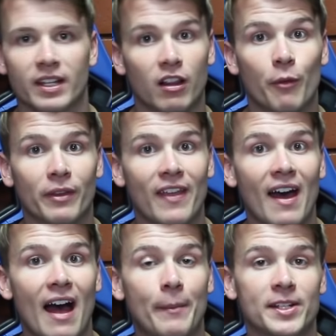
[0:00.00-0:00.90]
And along with
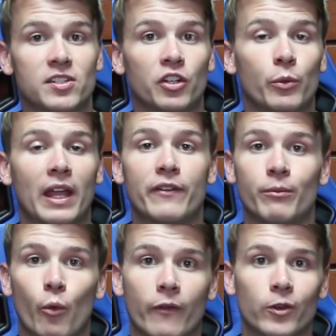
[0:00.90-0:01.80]
that, I'm going to start doing even
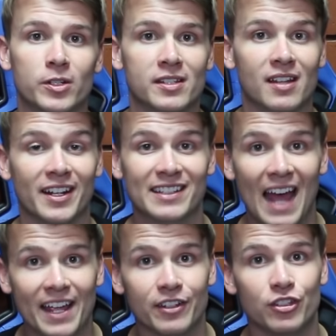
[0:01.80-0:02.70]
more Versus on
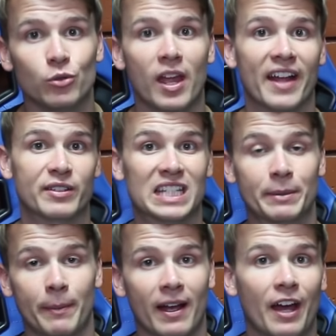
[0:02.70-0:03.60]
Attacking Tucans with some
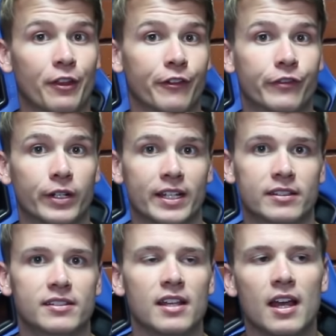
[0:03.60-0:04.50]
of my other
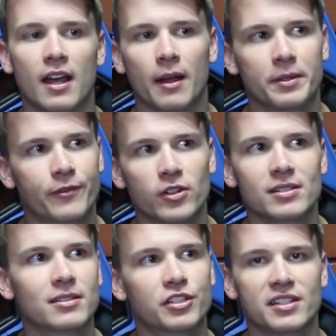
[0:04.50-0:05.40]
friends. I'm just
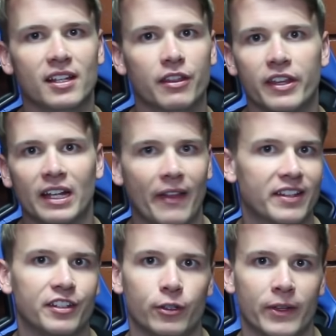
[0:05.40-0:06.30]
Versus is just like a thing I
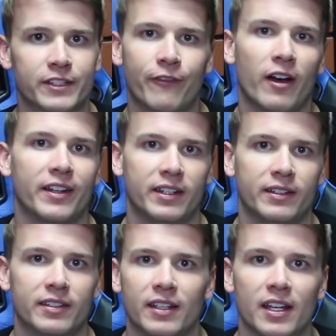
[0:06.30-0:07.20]
like to do that's fun
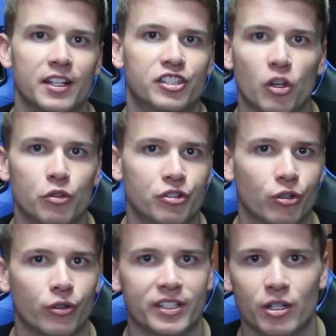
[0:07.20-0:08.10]
and
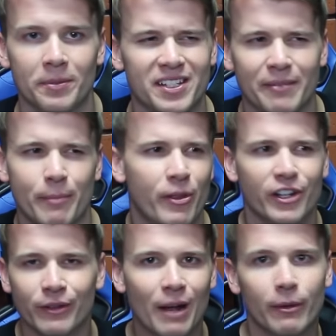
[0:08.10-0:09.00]
social, and so I'm just gonna be
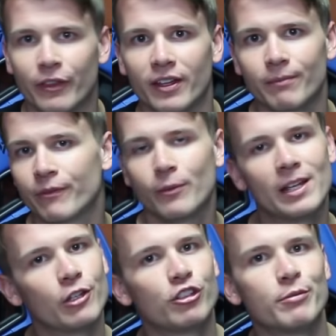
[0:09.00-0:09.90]
playing around with it. For
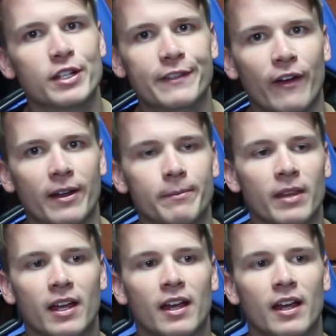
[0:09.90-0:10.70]
me, YouTube's just fun.